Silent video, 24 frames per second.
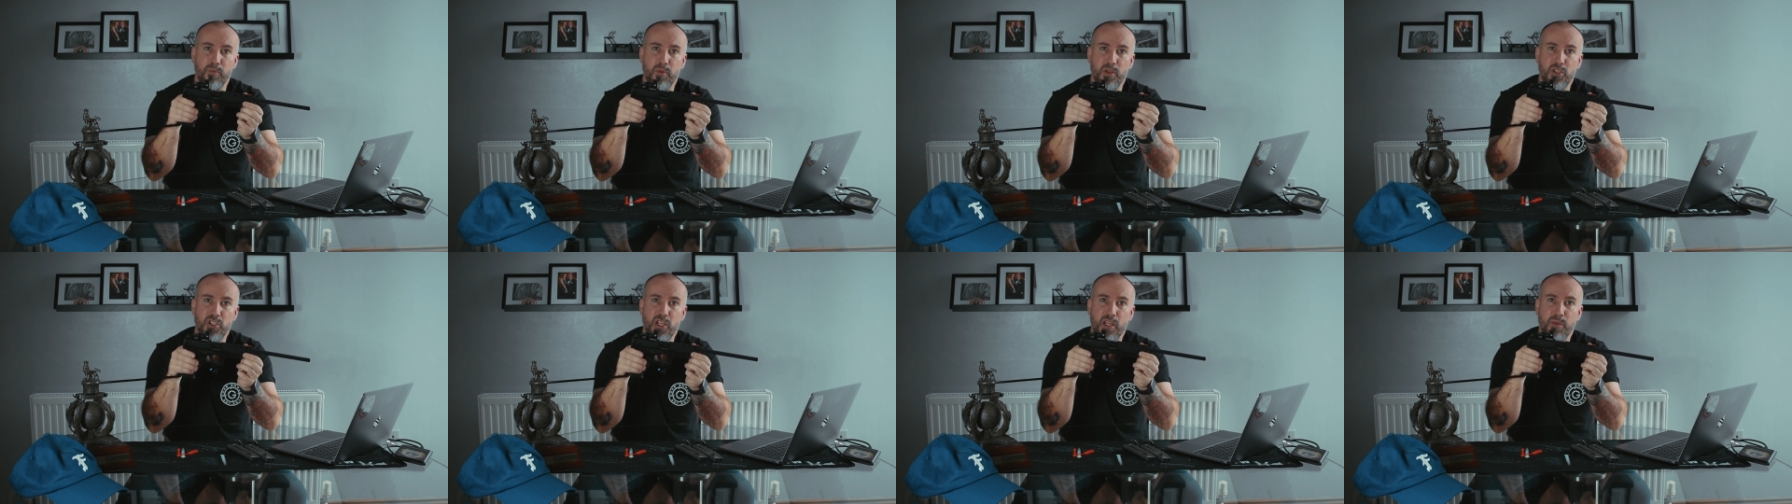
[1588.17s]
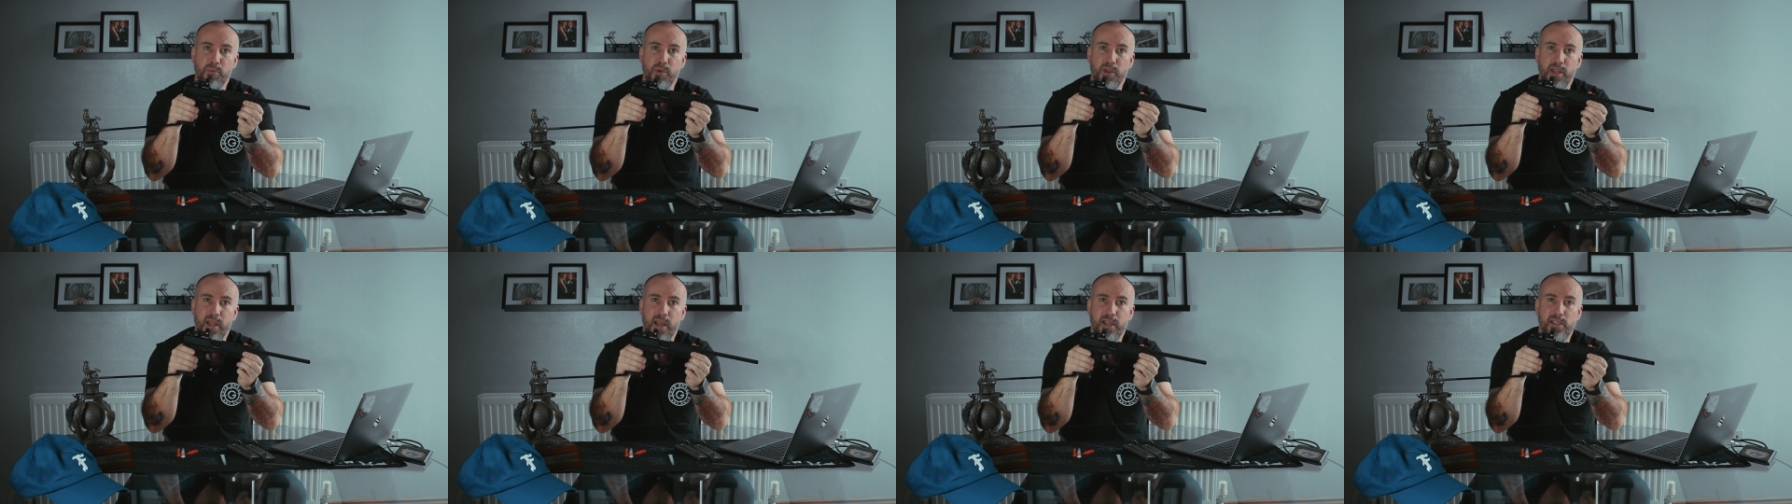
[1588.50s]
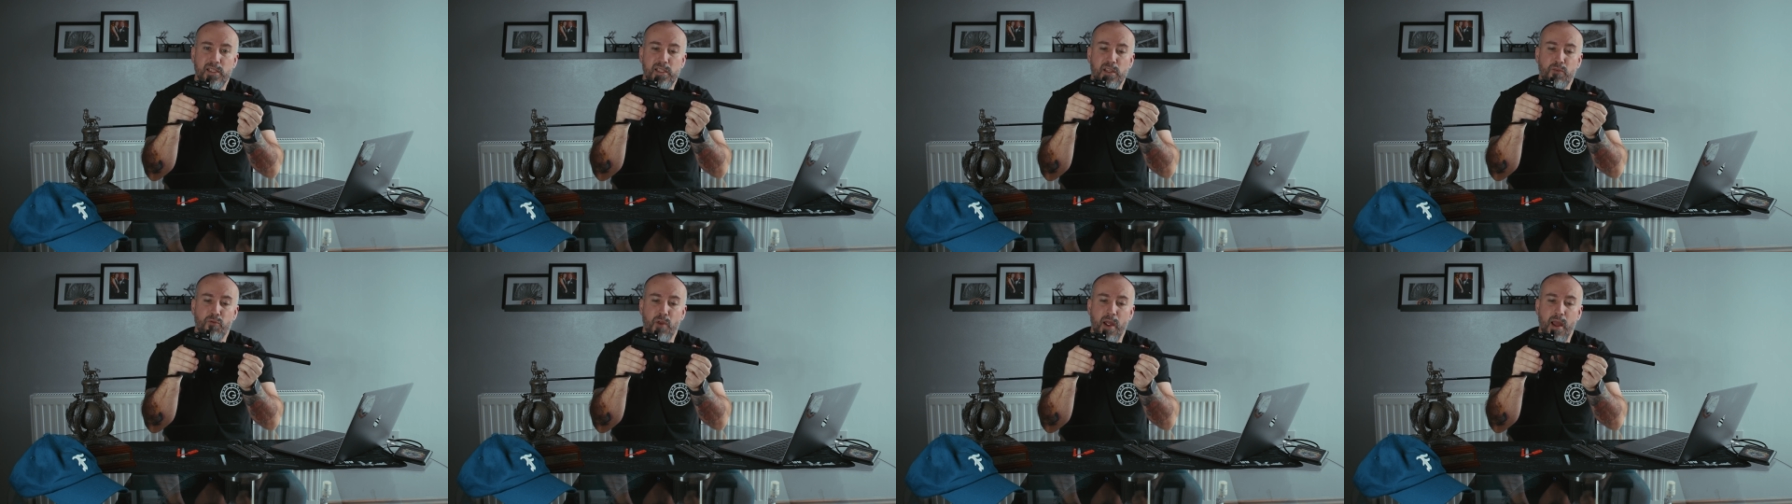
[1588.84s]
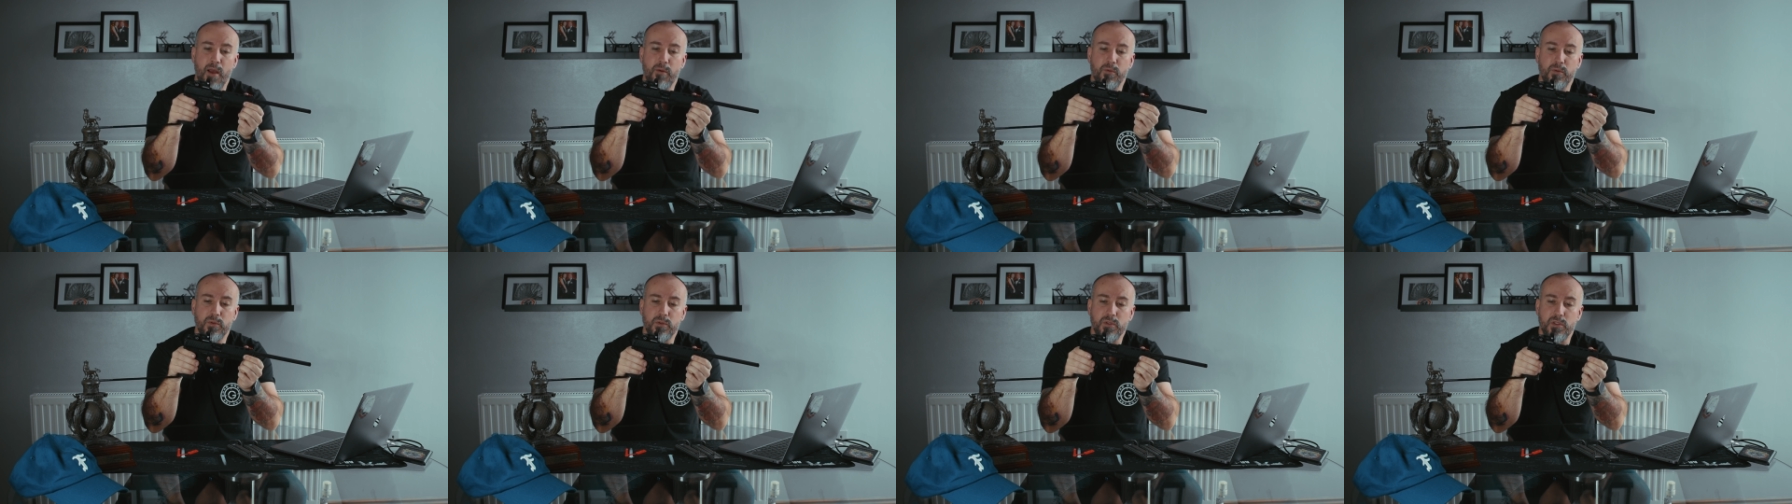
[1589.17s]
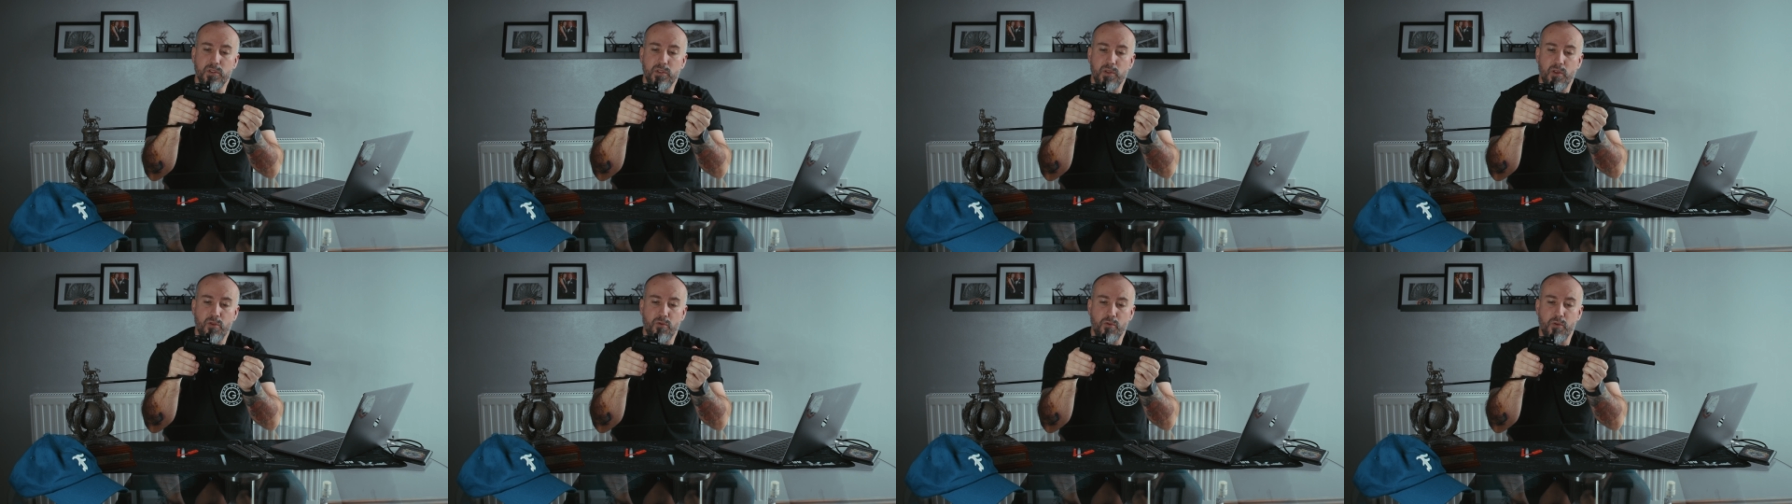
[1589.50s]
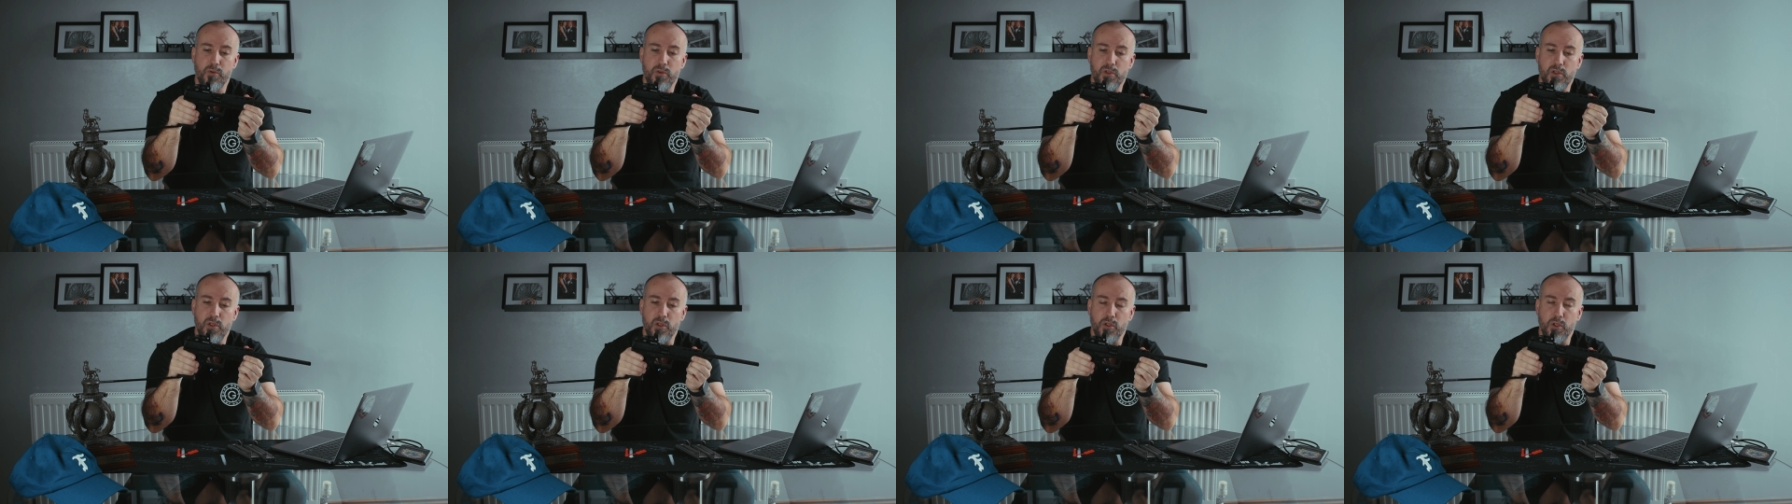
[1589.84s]
the cheap and nasty rounds through
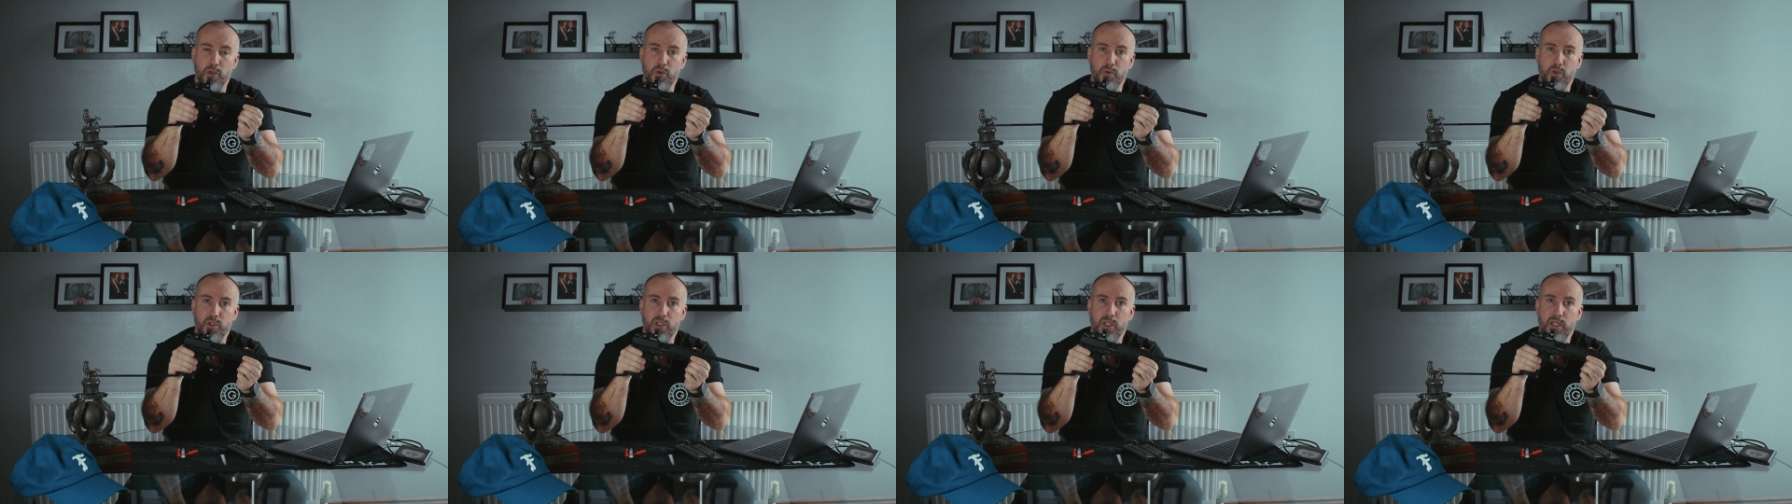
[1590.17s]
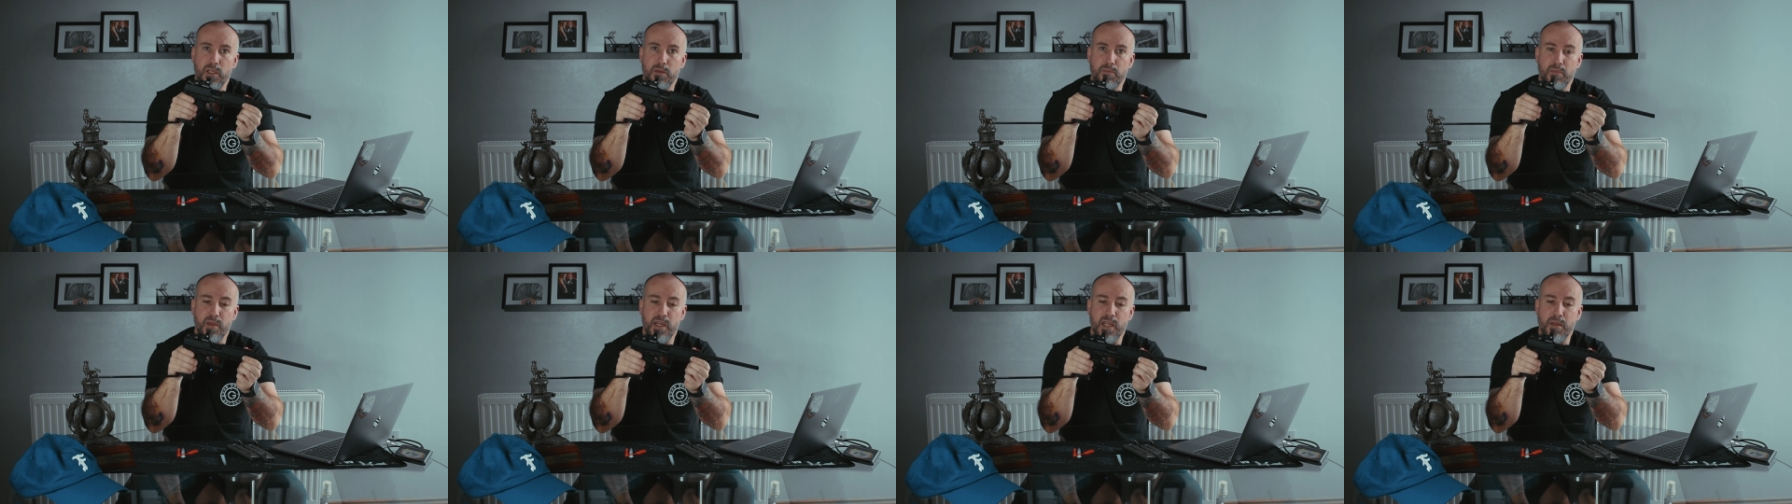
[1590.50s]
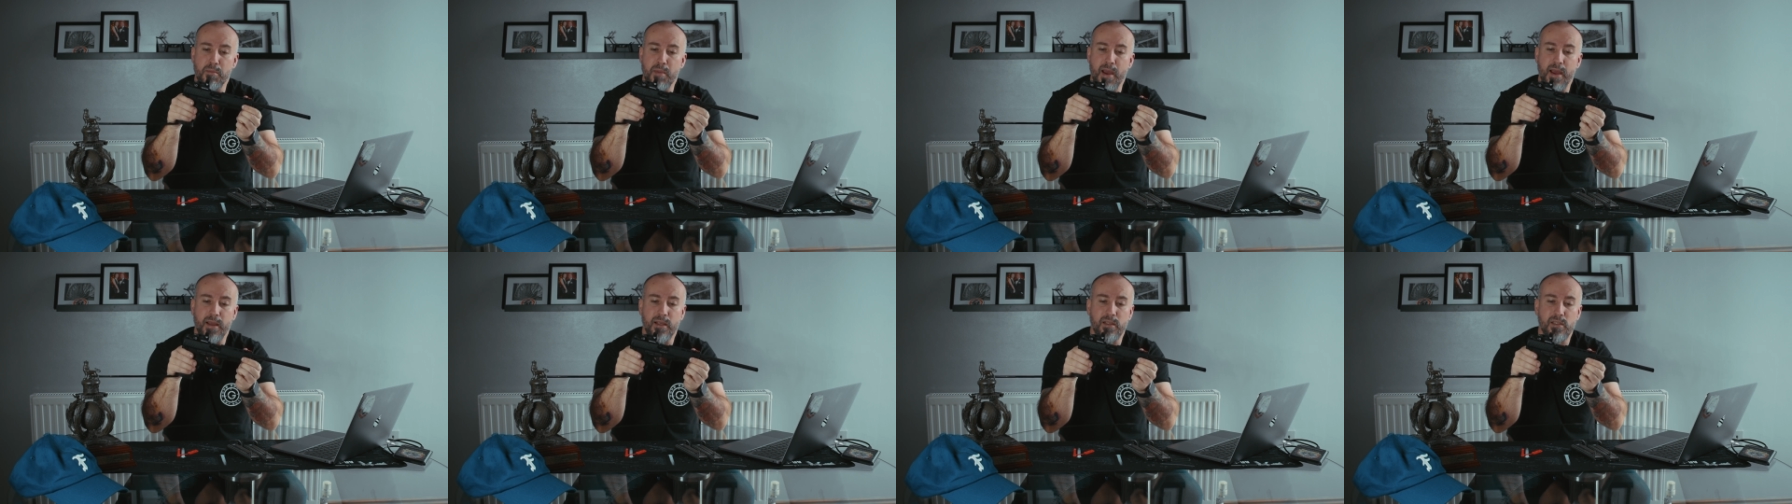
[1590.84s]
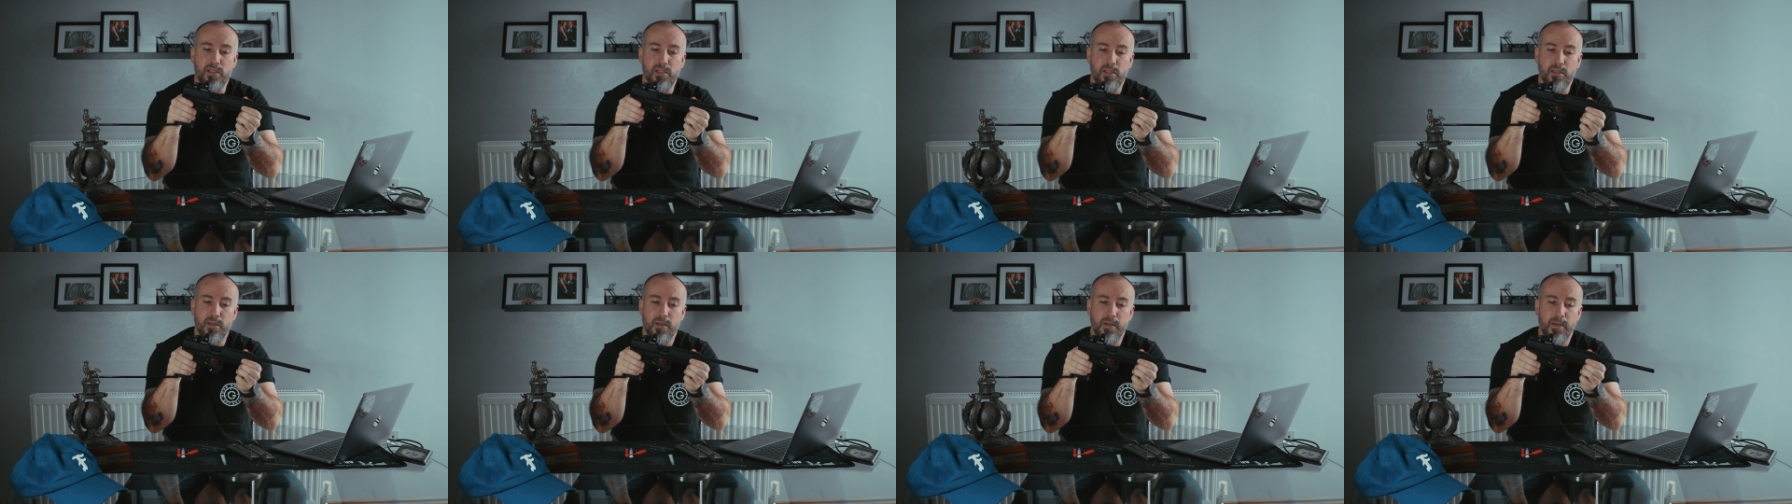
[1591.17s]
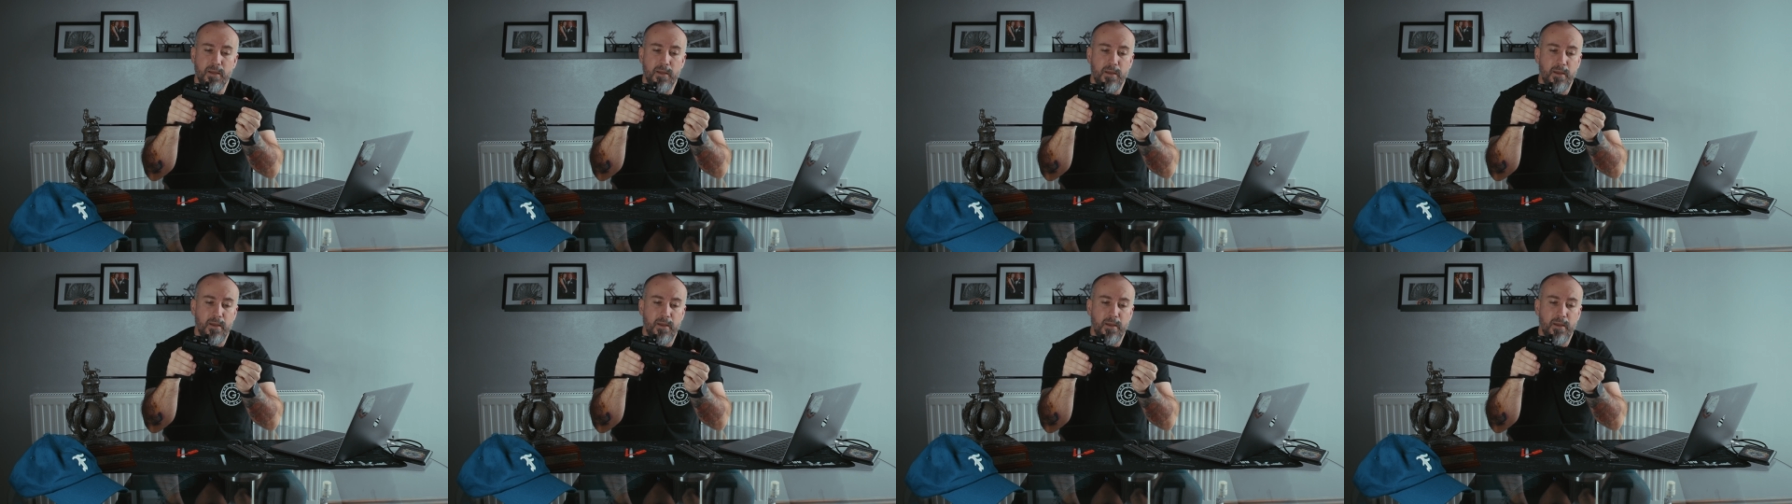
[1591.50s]
to the Gucci mini mags,